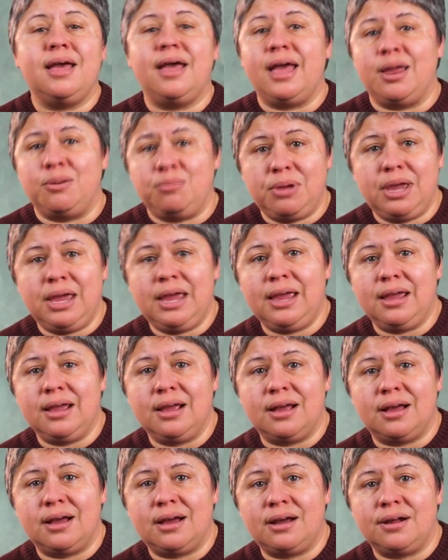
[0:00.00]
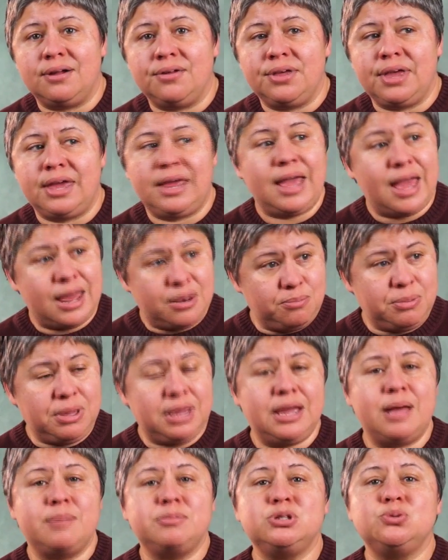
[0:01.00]
and being
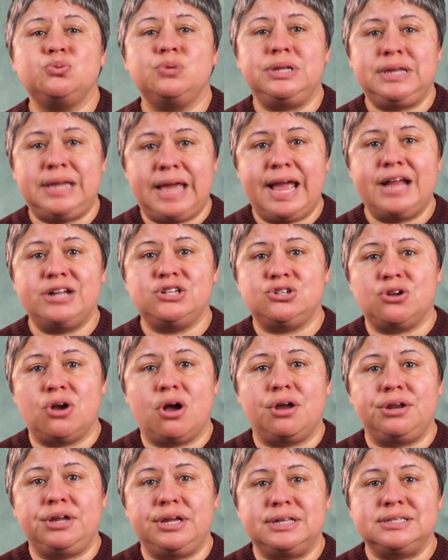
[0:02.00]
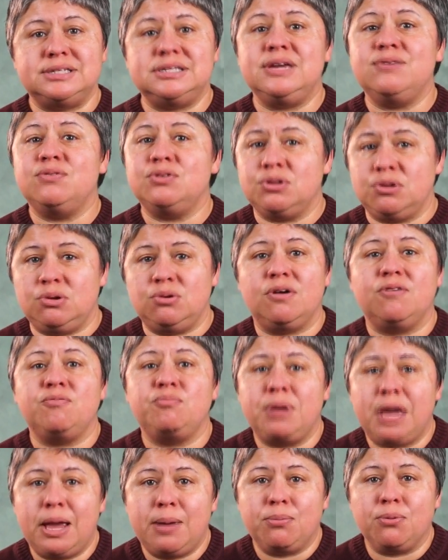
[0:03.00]
able to engage an audience even though you have
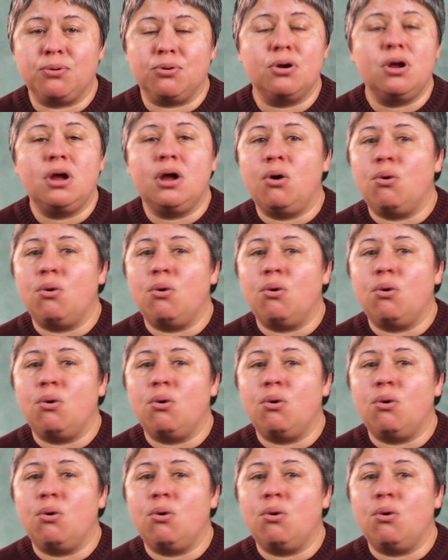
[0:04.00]
paper